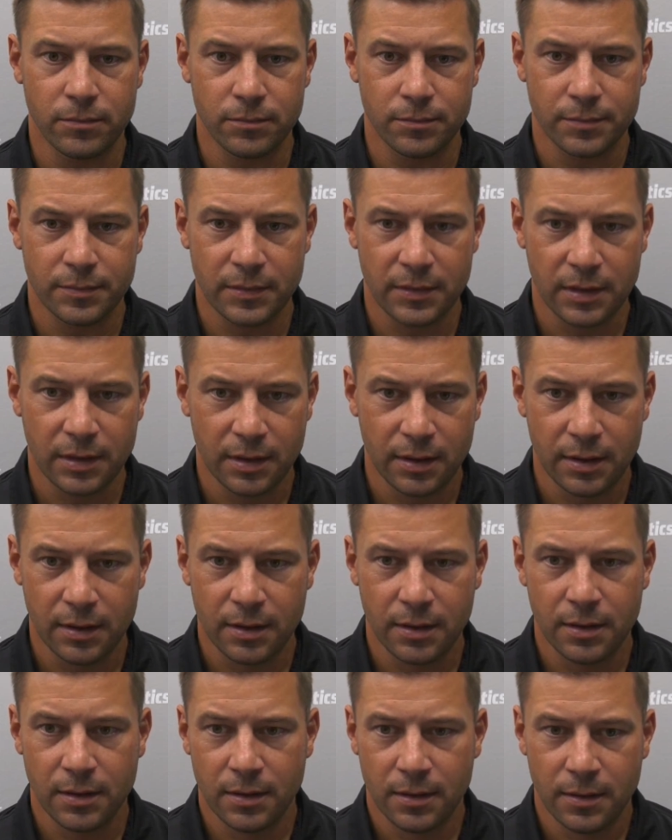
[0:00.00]
back on
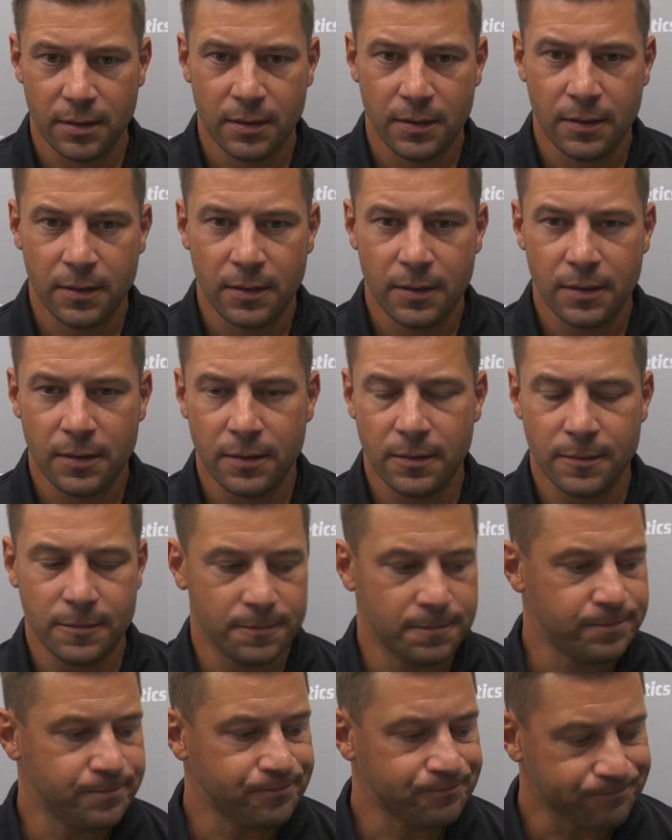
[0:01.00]
to
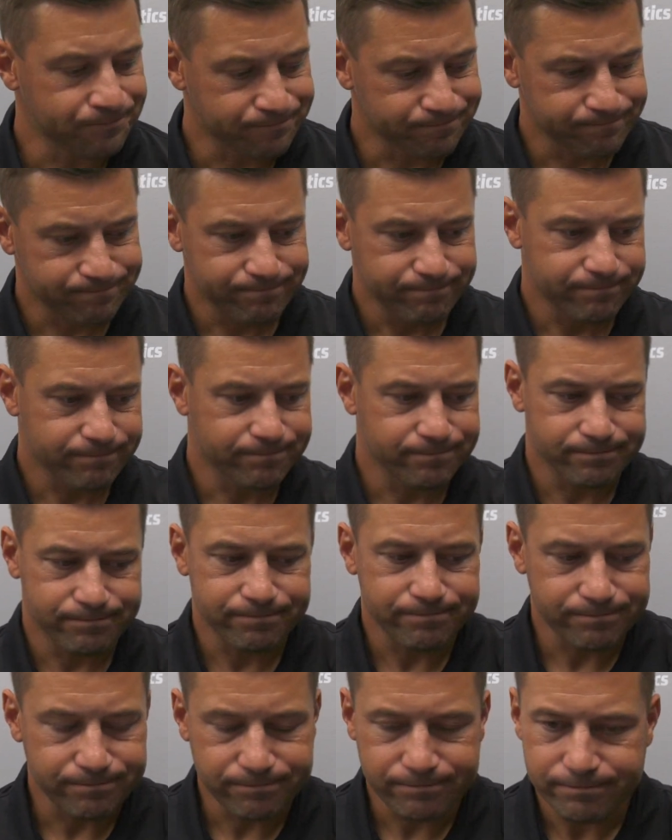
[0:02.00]
really getting the offense back on
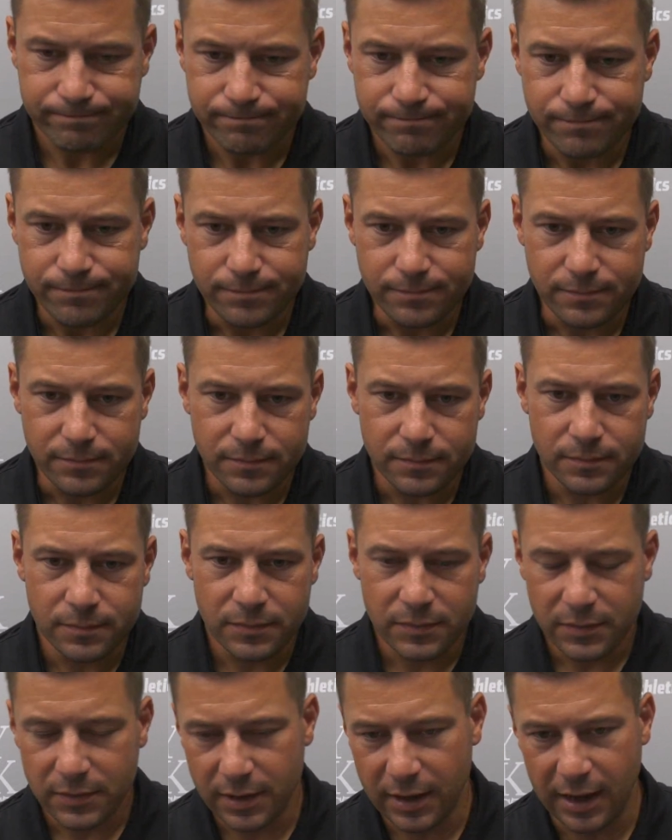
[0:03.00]
the field and 3 more
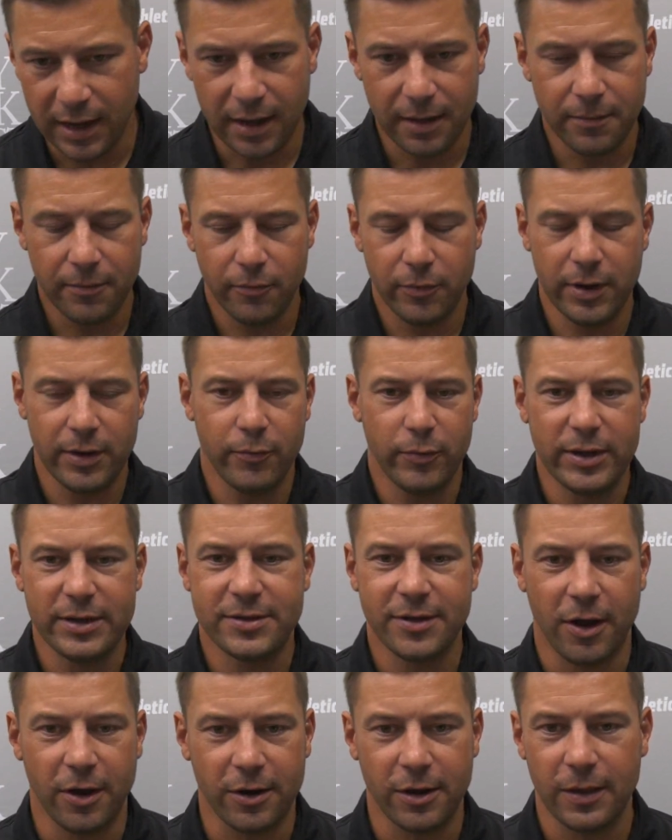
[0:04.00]
plays. Yeah, we
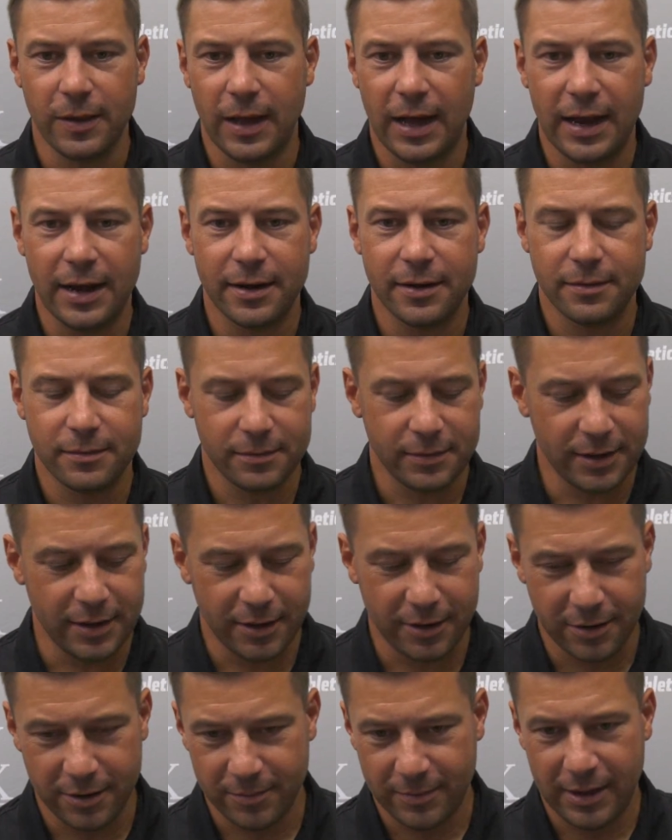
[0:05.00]
talk a lot
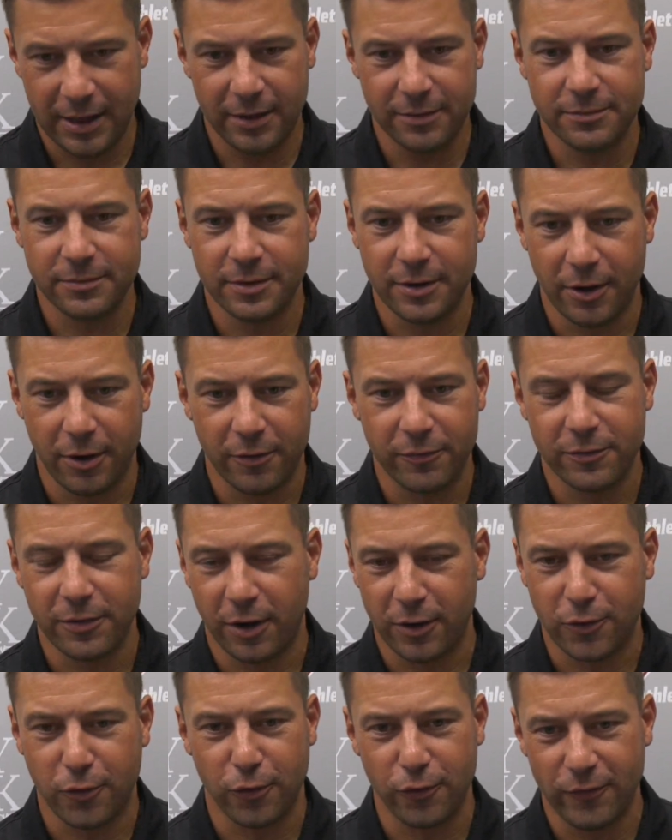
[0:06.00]
here about, you know,
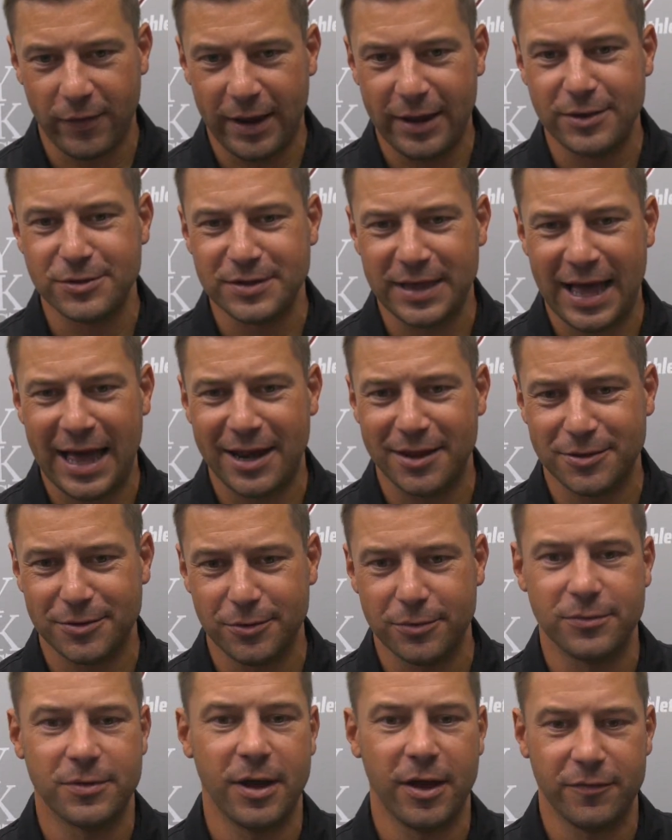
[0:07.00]
our core values,
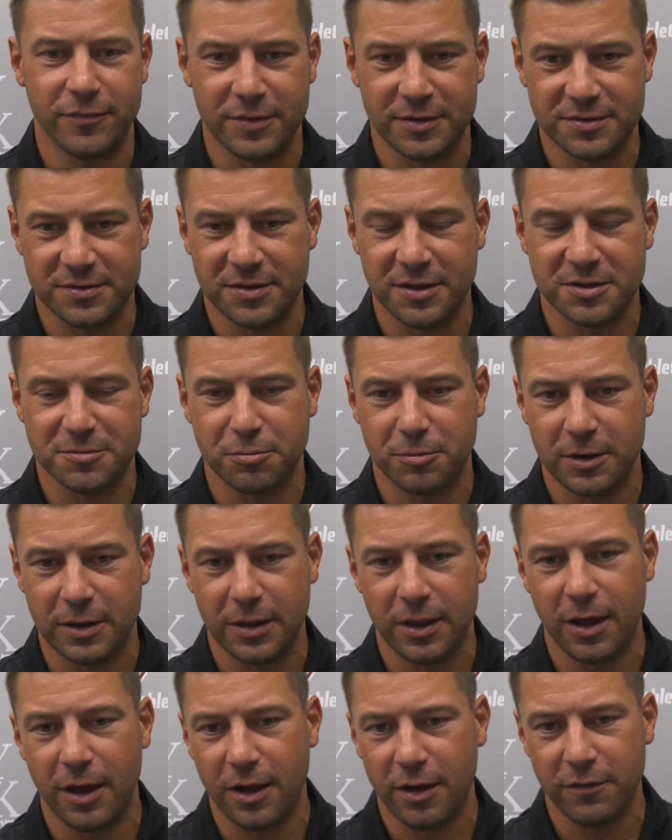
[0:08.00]
attitude, toughness, discipline, and
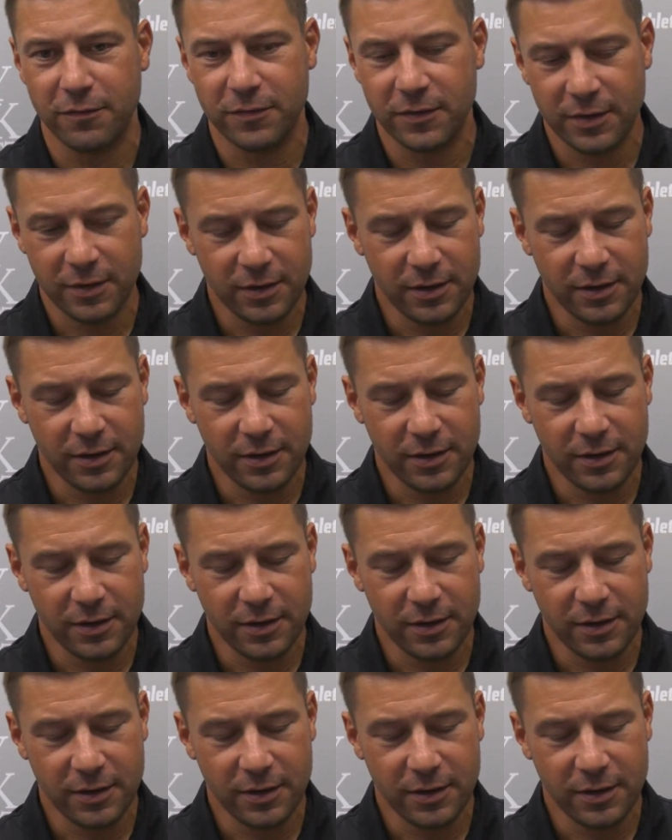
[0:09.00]
love.